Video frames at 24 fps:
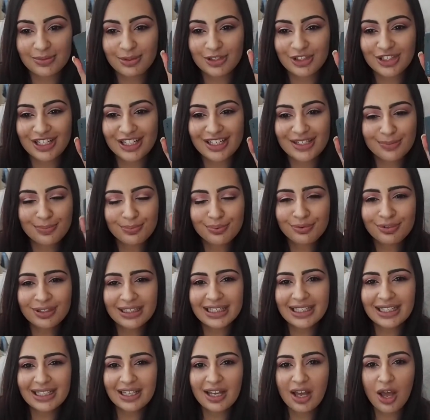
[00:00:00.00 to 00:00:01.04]
which is
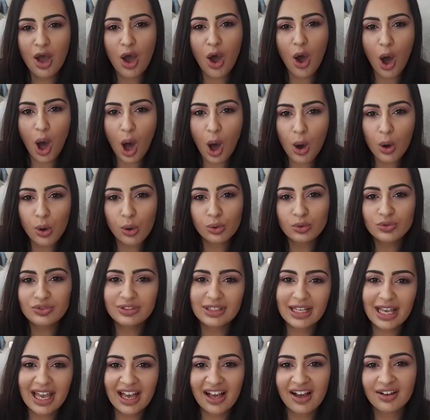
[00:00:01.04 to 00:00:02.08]
pretty old
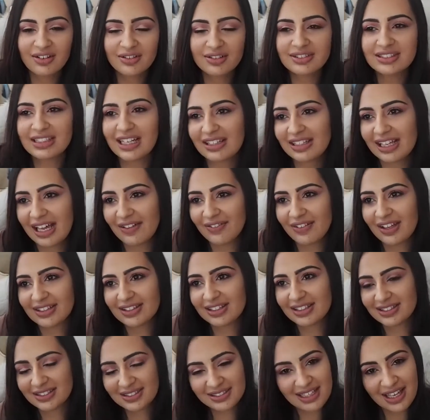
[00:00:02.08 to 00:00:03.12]
now, because now they have
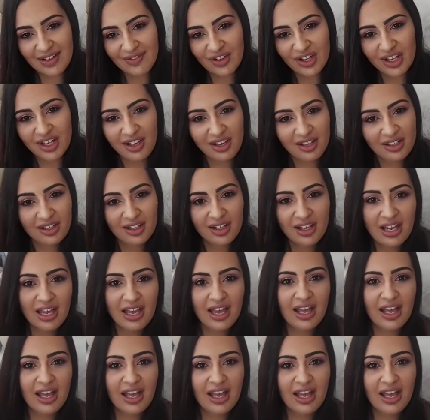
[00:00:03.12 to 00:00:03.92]
like the 7,